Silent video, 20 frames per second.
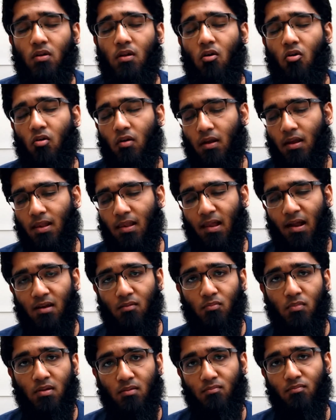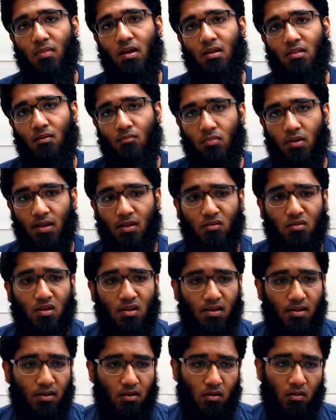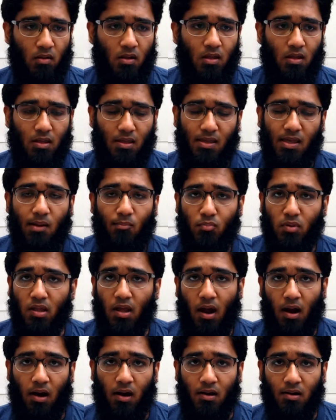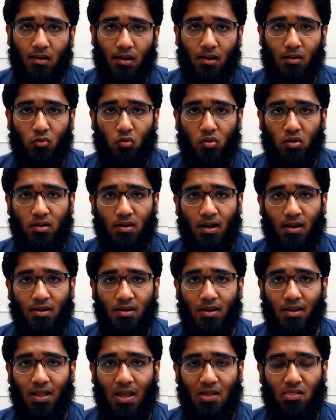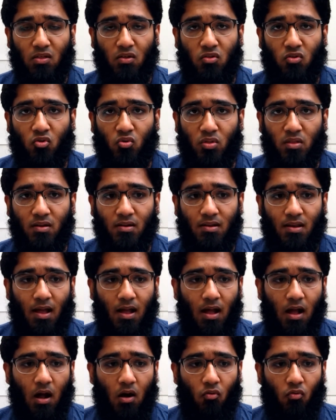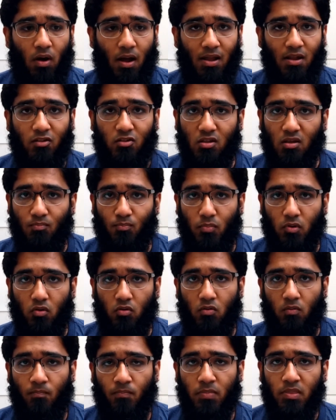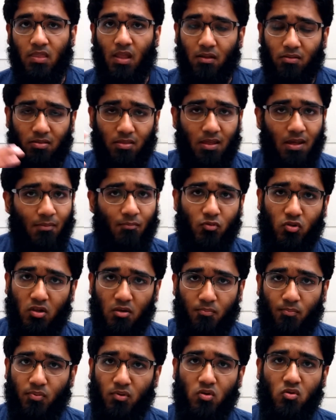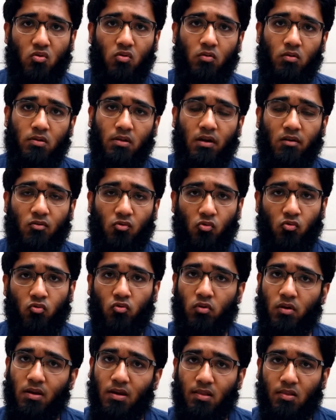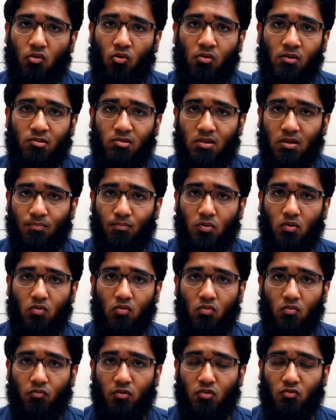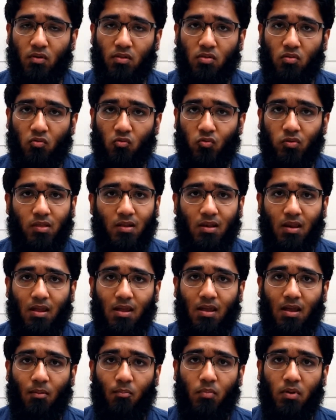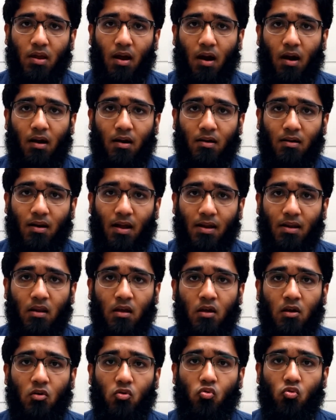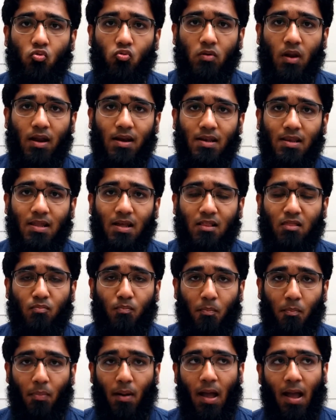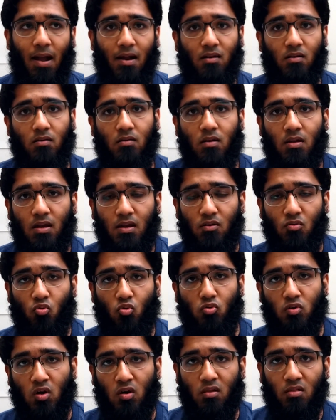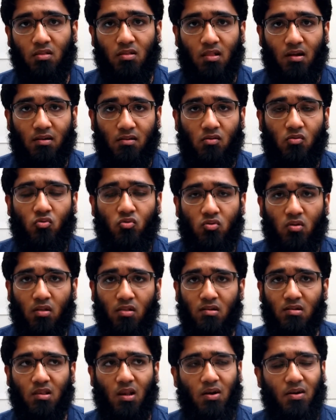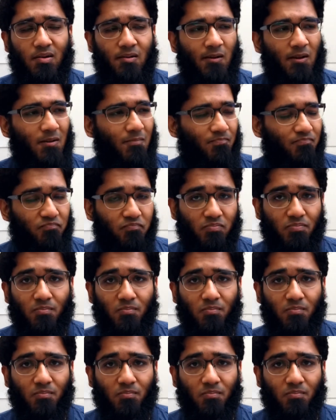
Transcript: Okay, let me make something clear. AMD R9 390X is using the Hawaii GPU, the same GPU, the 2 years old GPU which was used in AMD R9 290X back in 2013.